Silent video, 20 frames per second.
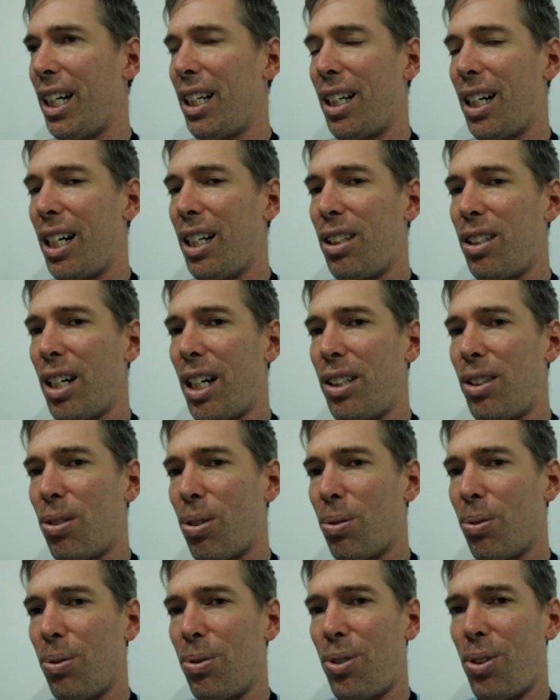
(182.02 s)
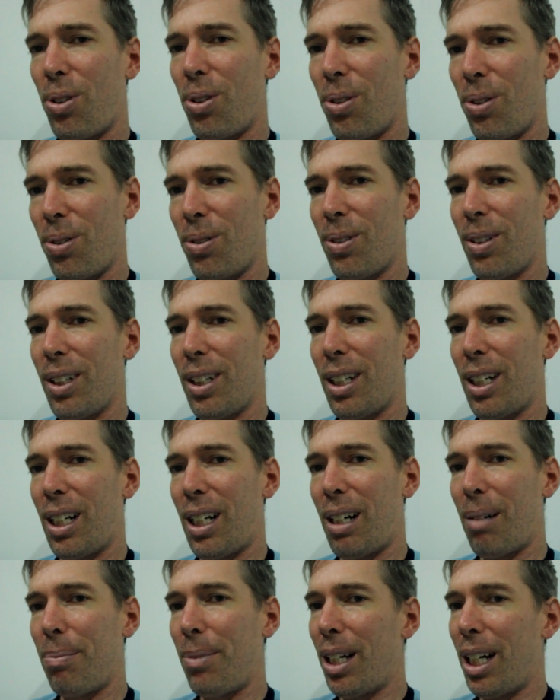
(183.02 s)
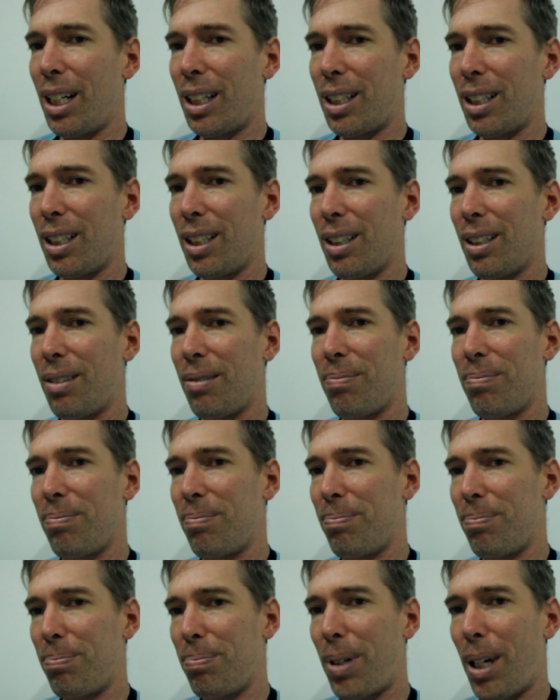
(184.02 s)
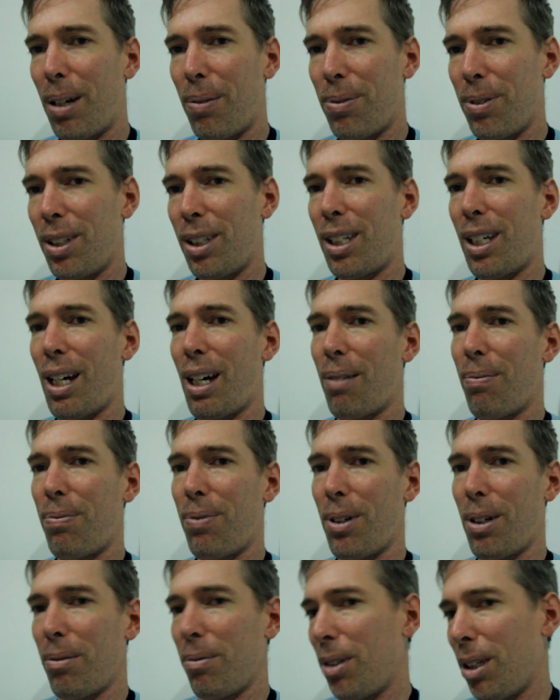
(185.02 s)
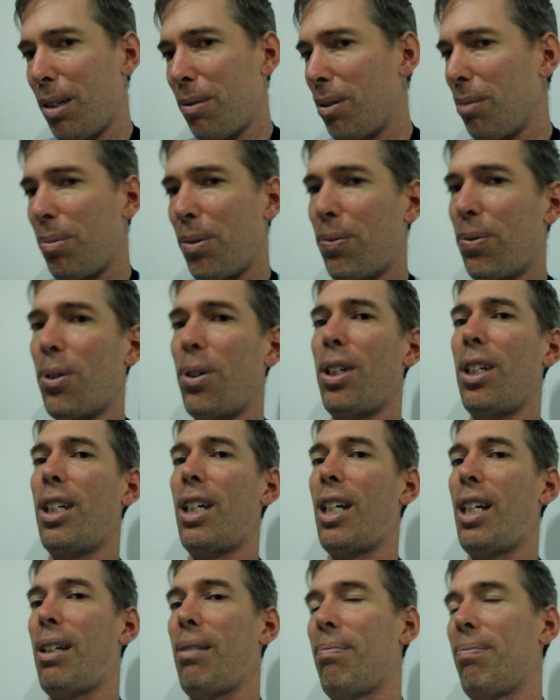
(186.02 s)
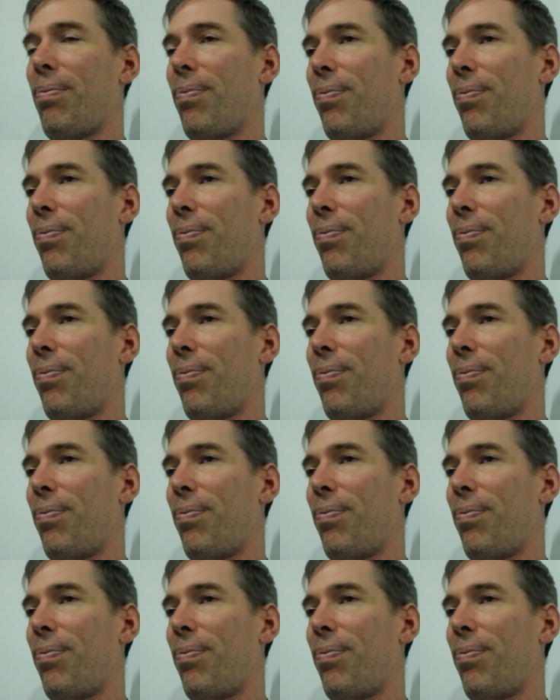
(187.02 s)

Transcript: I told you I'm not gonna pay for the cab fare, even before he came.